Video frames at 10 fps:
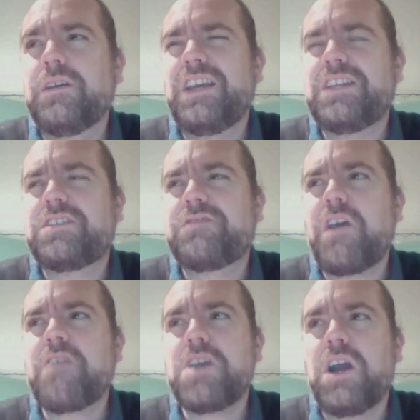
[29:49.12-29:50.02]
It's
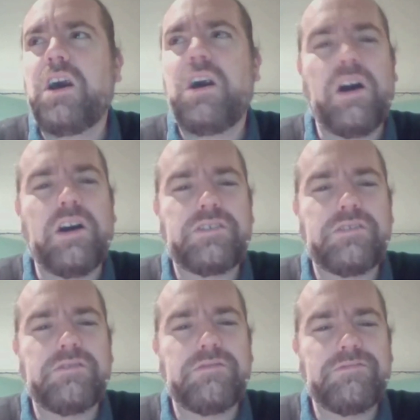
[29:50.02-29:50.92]
very
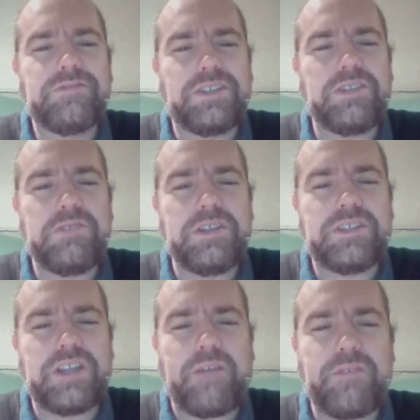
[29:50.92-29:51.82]
hard to do this
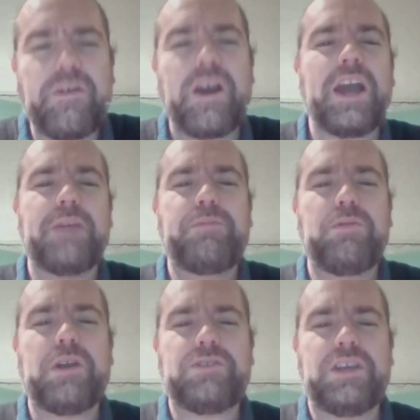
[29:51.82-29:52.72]
stuff. If I add up all
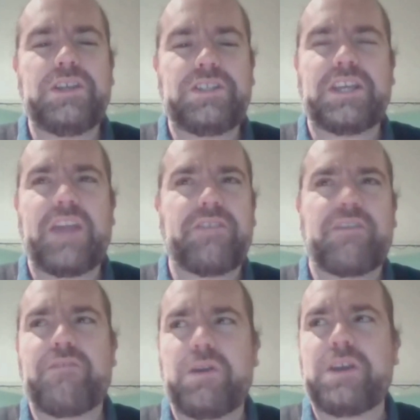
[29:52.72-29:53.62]
those years together,
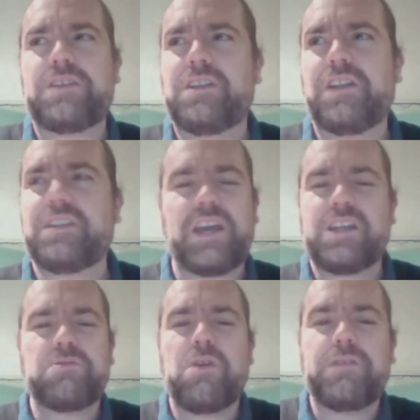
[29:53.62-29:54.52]
I've wasted like
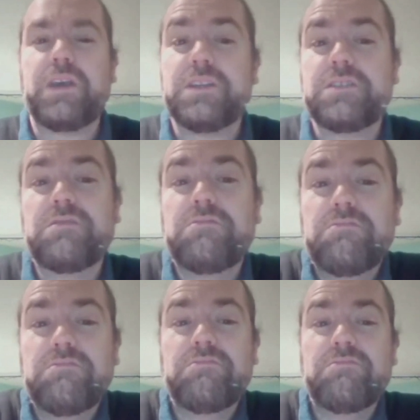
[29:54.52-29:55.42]
10, 12 years
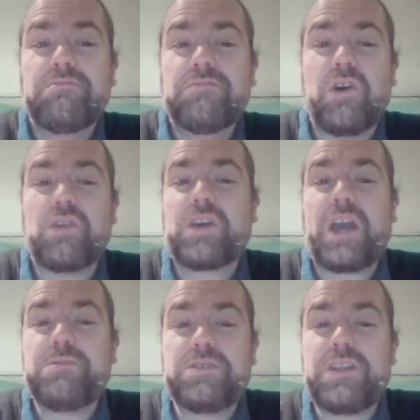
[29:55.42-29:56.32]
on
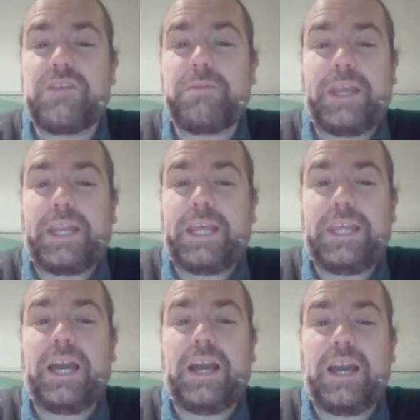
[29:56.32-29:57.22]
games which never made it.
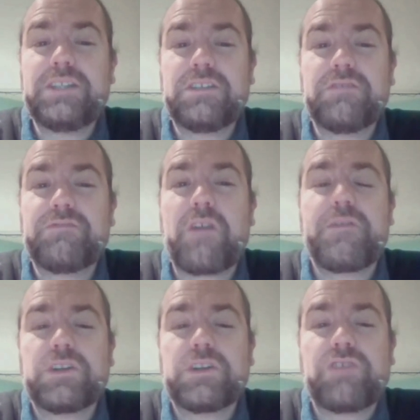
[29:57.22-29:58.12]
Yeah, it's very
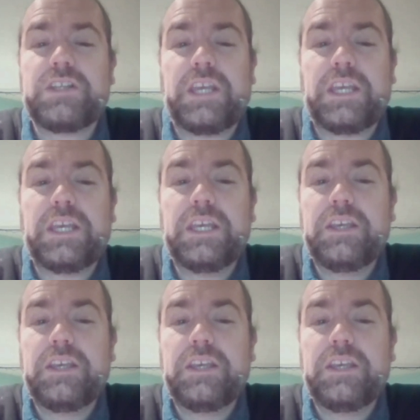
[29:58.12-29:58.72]
frustrating.